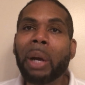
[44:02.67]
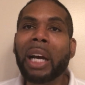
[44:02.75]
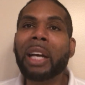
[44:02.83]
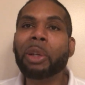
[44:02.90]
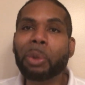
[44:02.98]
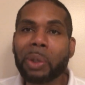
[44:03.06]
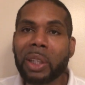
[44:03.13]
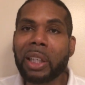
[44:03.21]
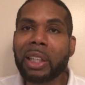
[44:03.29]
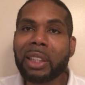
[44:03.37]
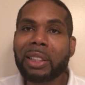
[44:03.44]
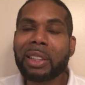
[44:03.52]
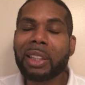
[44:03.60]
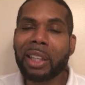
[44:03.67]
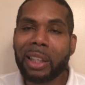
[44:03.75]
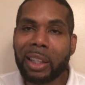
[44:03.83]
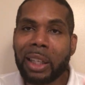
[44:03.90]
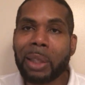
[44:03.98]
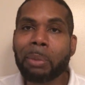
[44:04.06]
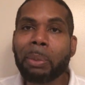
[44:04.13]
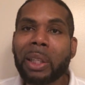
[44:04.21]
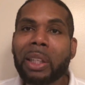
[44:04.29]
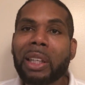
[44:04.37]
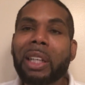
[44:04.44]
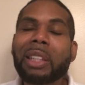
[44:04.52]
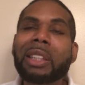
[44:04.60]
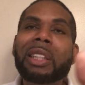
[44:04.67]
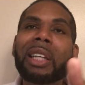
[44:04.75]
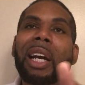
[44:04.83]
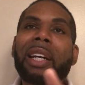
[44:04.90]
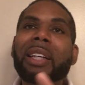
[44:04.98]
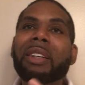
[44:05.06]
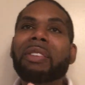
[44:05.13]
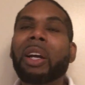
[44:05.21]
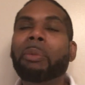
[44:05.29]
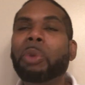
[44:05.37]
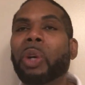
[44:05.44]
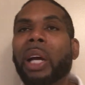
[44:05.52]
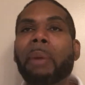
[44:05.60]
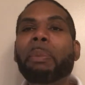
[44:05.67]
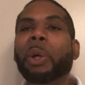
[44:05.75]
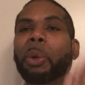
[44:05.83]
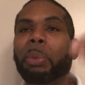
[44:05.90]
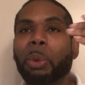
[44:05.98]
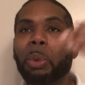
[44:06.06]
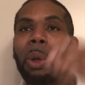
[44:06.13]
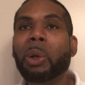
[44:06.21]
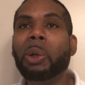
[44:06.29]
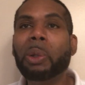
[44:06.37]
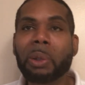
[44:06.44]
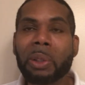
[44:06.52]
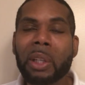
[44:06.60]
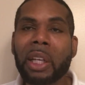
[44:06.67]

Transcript: battle against the demon that's attacking the family. You got to build up a wall.